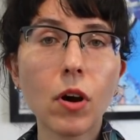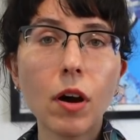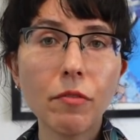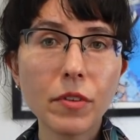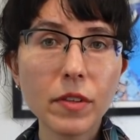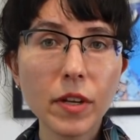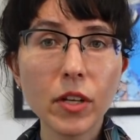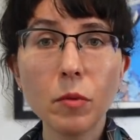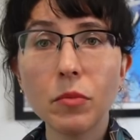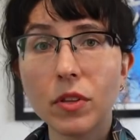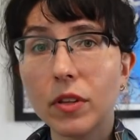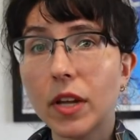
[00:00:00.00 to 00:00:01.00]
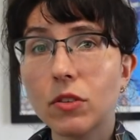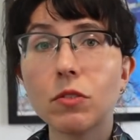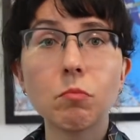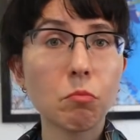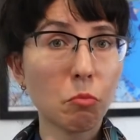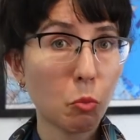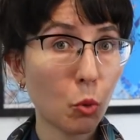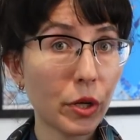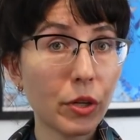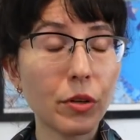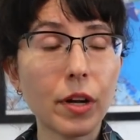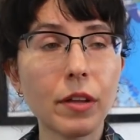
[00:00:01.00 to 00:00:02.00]
off these items and that's
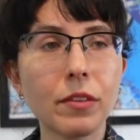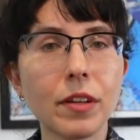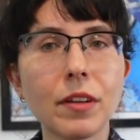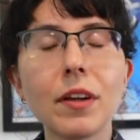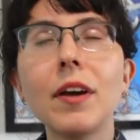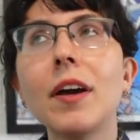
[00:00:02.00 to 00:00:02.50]
pretty good, I think.